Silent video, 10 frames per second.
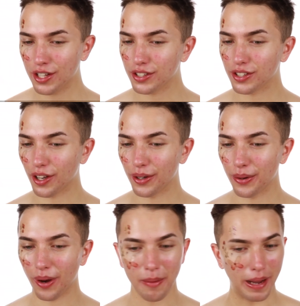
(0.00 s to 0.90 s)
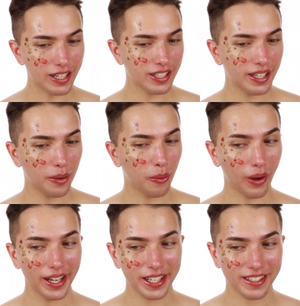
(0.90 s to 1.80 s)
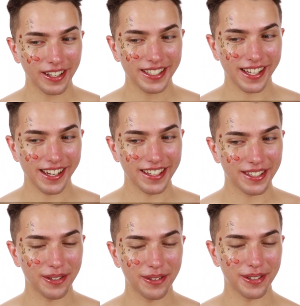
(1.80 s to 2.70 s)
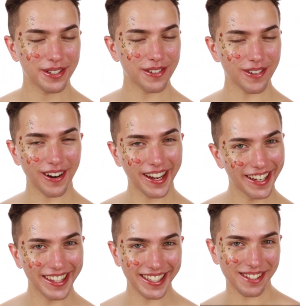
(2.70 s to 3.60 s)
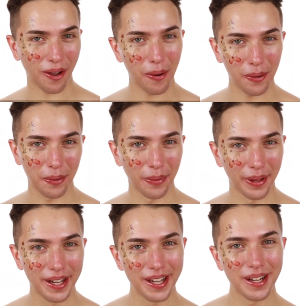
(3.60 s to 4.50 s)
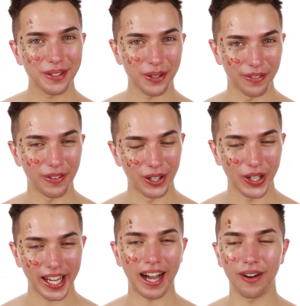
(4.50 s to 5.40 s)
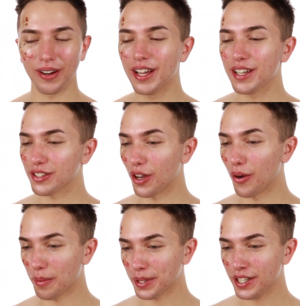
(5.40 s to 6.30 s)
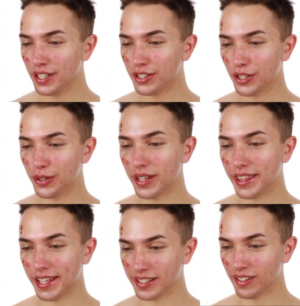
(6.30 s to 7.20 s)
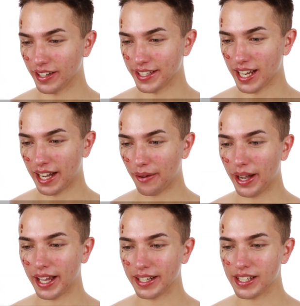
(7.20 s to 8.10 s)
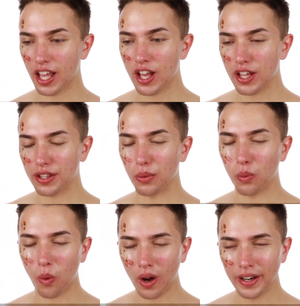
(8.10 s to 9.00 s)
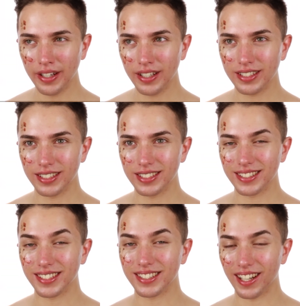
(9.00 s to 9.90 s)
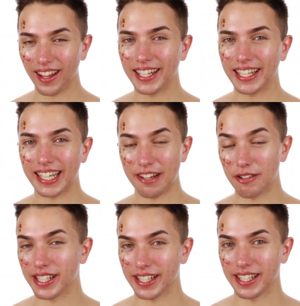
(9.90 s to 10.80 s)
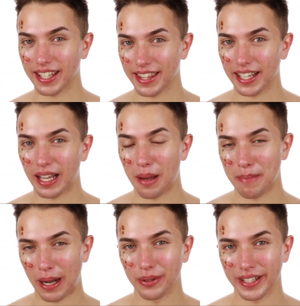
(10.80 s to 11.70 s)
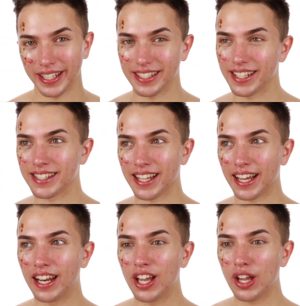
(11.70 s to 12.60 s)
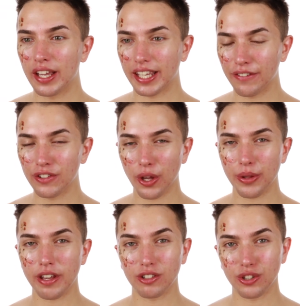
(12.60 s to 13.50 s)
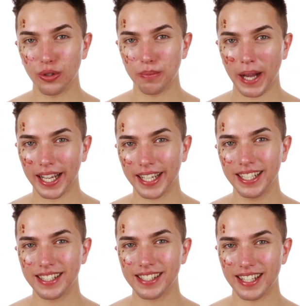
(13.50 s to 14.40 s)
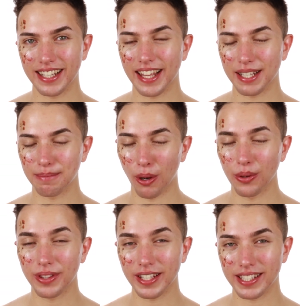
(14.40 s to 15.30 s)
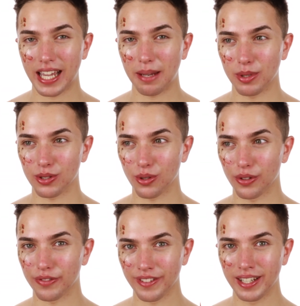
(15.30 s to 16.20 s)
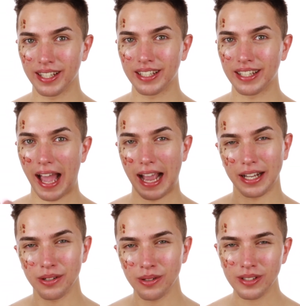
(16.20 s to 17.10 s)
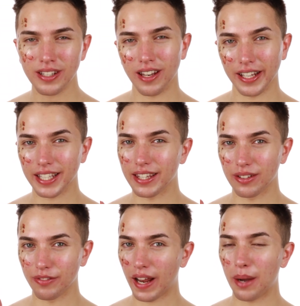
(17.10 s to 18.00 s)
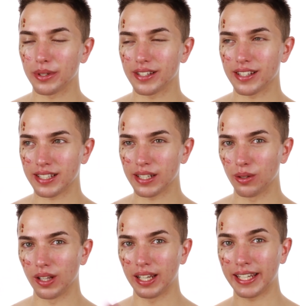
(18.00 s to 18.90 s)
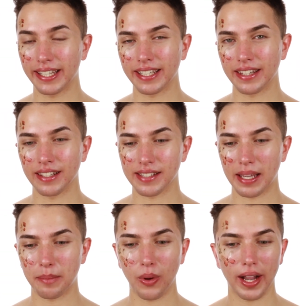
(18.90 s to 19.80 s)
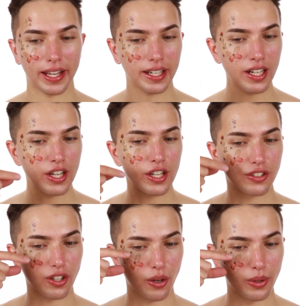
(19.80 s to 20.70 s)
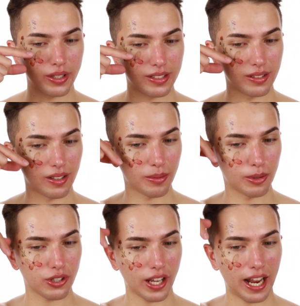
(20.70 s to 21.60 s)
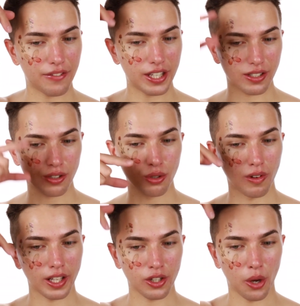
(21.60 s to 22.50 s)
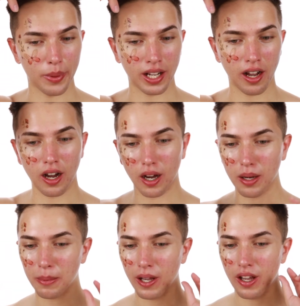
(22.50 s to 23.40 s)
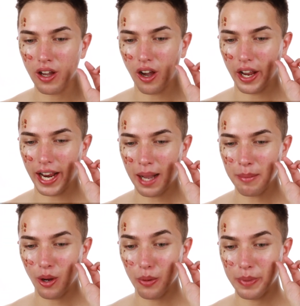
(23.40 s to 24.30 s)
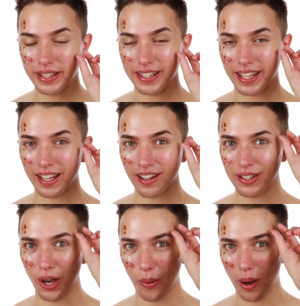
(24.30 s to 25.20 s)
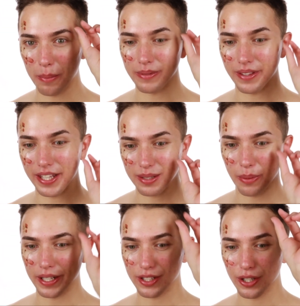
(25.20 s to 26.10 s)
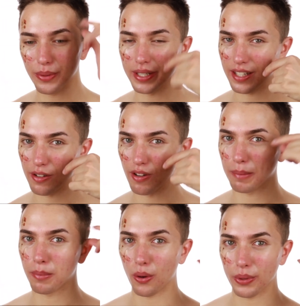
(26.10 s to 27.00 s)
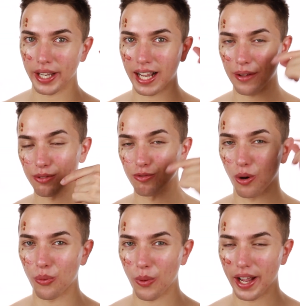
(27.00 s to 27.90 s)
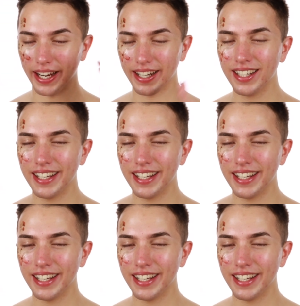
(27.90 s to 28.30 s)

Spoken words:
So I'm actually quite excited to try this whole sort of look out. So I'm going to do this side now, and the one slightly irritating thing about these is that even though there are 2 packets, they're both the same sort of angles, like the flowers still lean in the same way. So because I have these sort of like going up, I am hoping that they go up this way too instead of like poking out the wrong way.